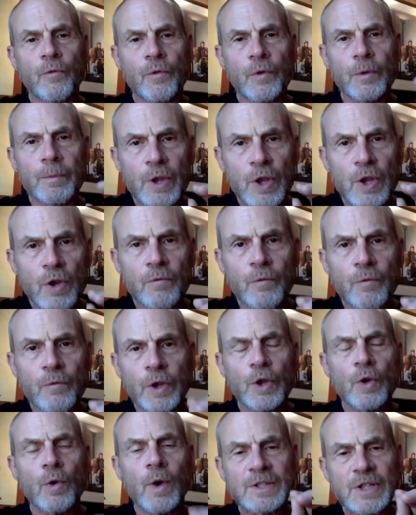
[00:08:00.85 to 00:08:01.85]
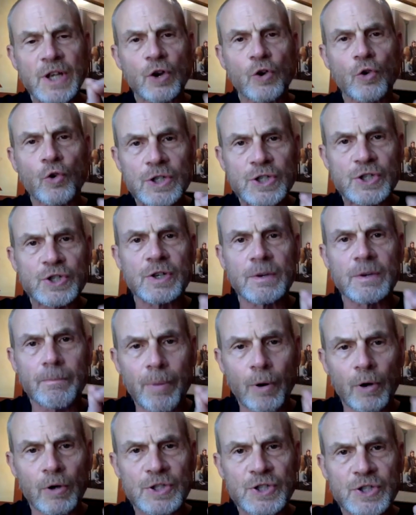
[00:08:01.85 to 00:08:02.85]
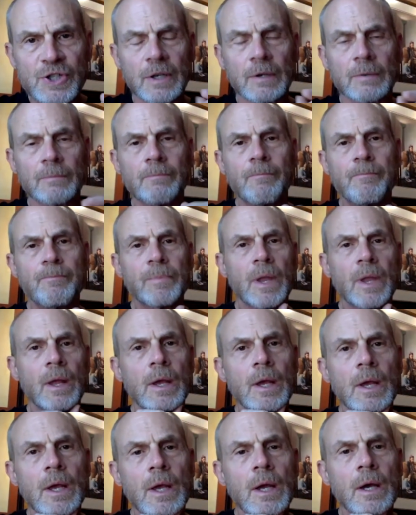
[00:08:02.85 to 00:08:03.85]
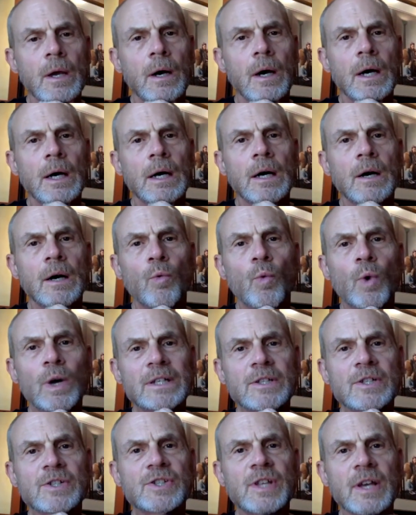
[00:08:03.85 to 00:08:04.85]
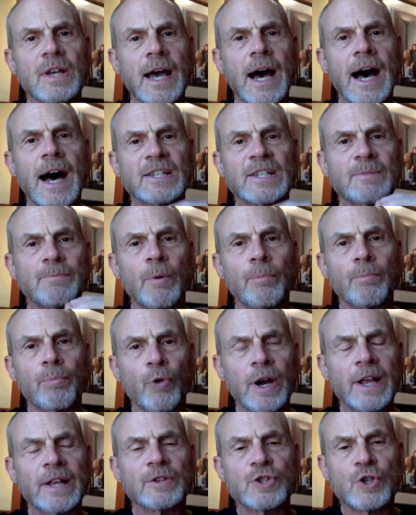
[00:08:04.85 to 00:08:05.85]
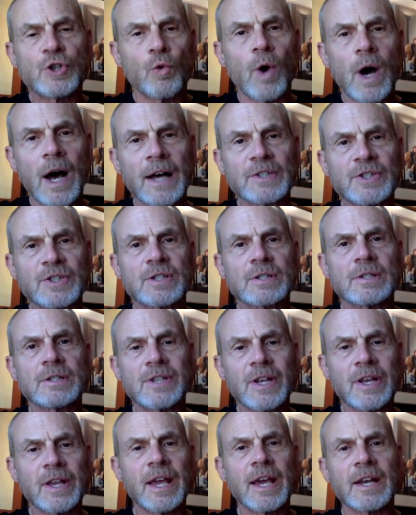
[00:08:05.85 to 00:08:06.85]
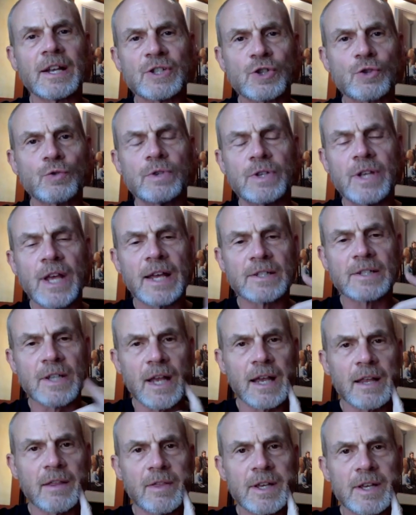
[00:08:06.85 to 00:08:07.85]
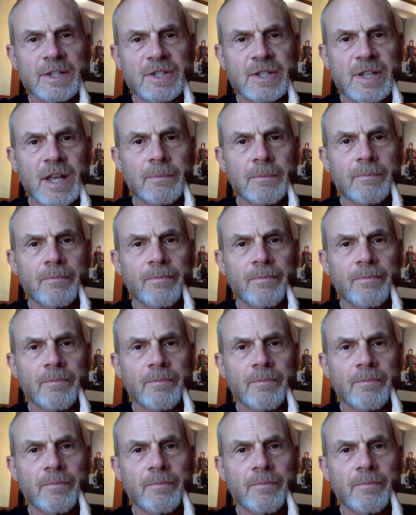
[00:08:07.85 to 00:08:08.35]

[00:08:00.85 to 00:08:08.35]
you as a Christian person. What does the gospel bring to us to get us through days like this that